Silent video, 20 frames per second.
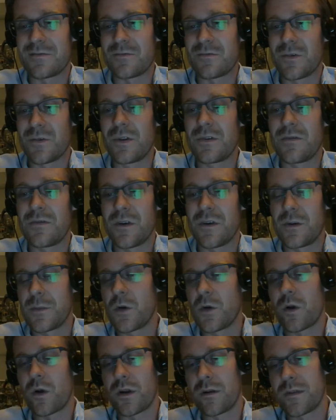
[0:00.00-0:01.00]
really fun to
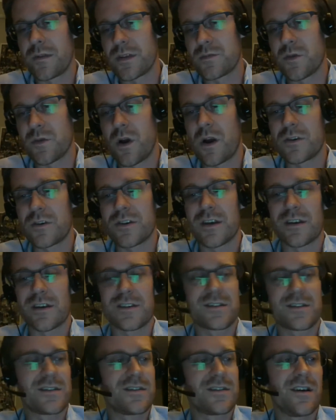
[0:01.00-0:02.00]
be working on these
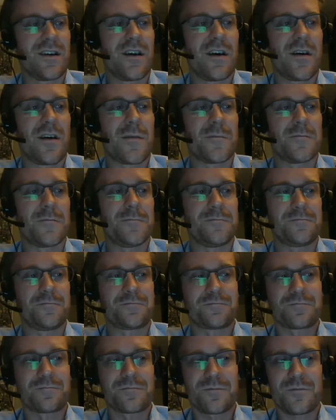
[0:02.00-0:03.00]
projects.
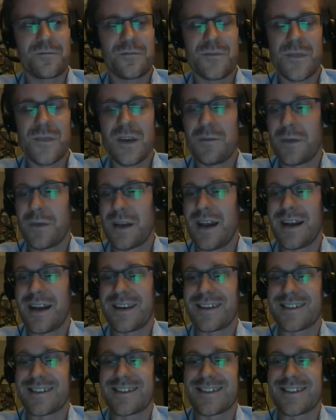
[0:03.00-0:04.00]
But yeah,
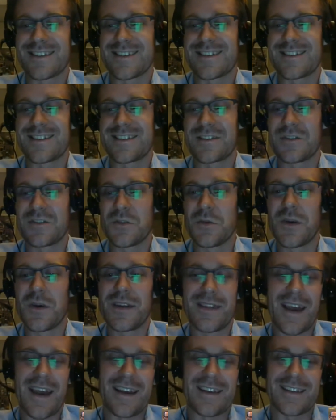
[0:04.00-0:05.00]
it's
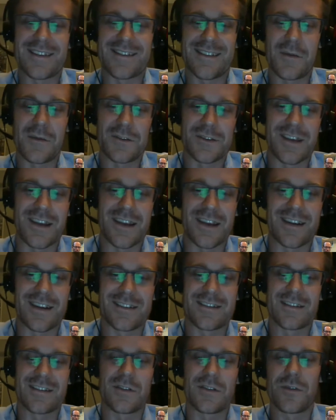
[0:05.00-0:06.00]
doing that
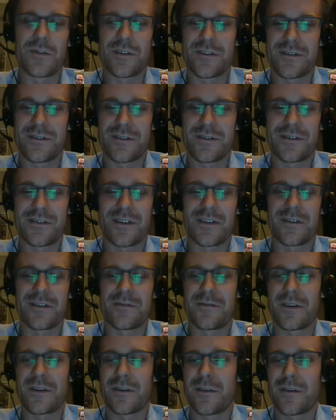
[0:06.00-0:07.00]
simultaneously with
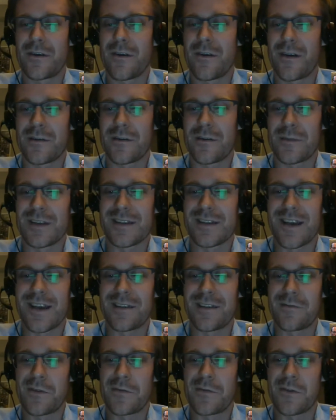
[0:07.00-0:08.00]
figuring out how to be a dad
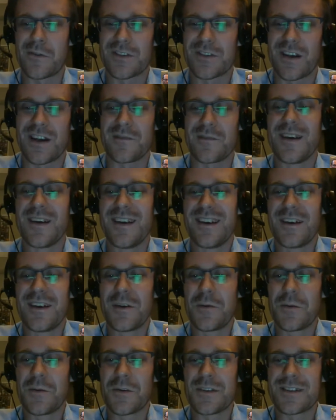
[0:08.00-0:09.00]
for the first time
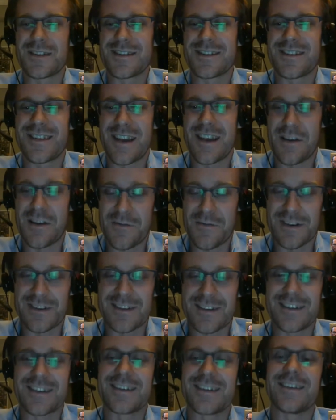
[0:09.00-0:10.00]
was
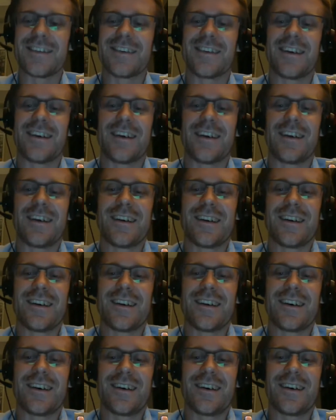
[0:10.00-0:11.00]
definitely
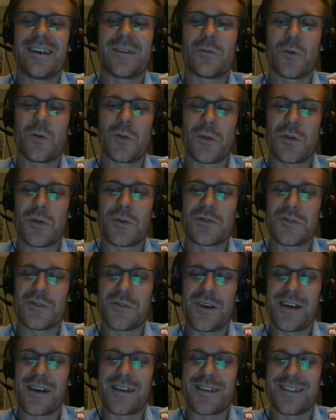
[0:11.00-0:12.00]
roller
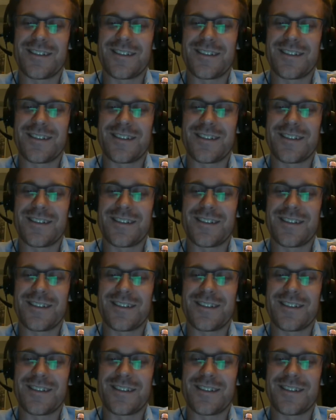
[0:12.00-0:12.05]
coaster ride.